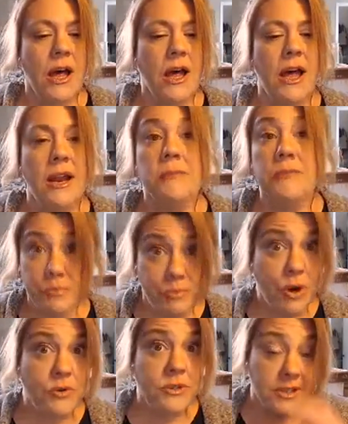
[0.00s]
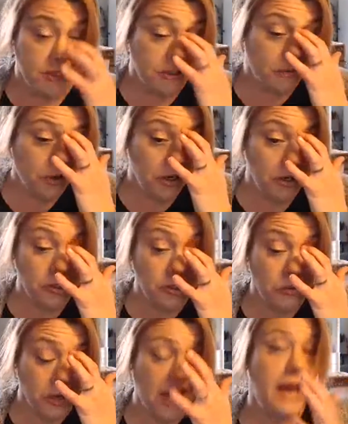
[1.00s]
And I'm going to post this. So we're going to
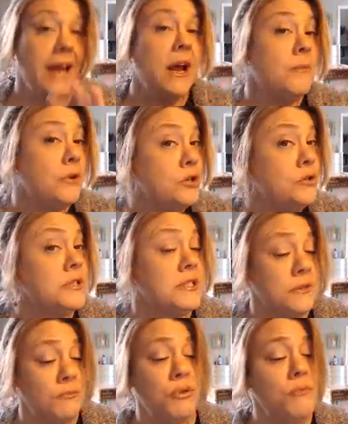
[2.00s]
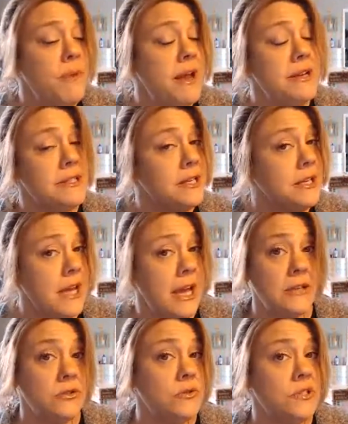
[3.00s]
do I'm going to do a simple basic
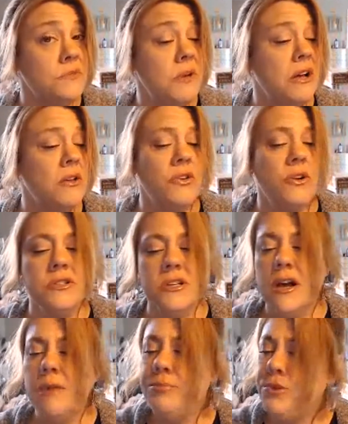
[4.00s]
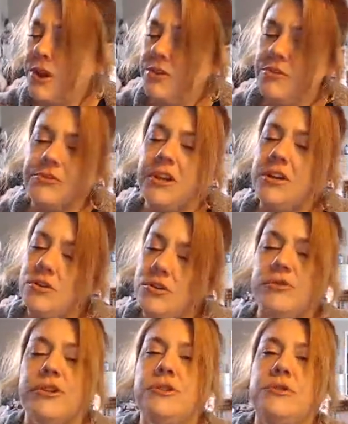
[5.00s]
candle spell. There's a couple of other things you
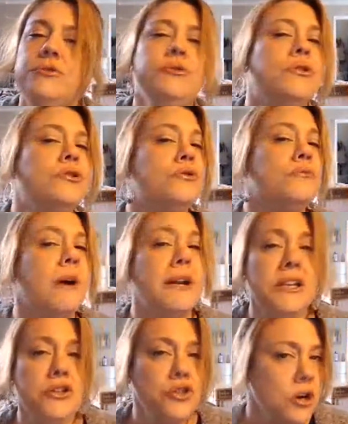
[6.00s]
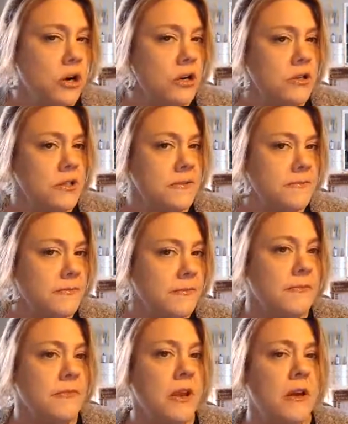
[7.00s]
can do. You could do money jars,
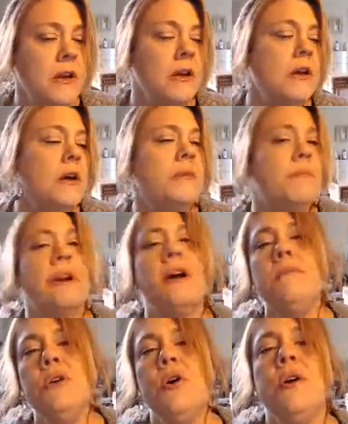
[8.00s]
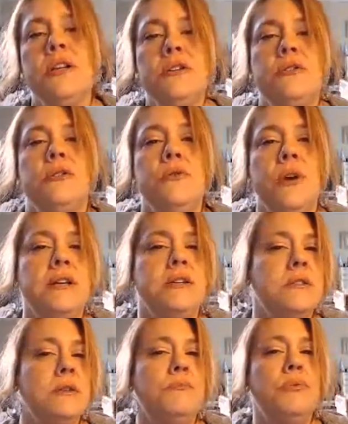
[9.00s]
but I'm going to do a
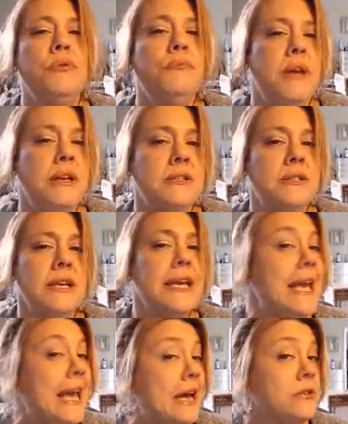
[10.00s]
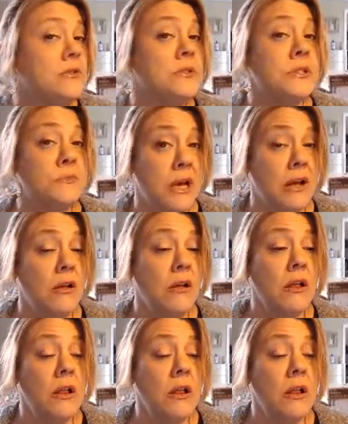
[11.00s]
simple basic candle spell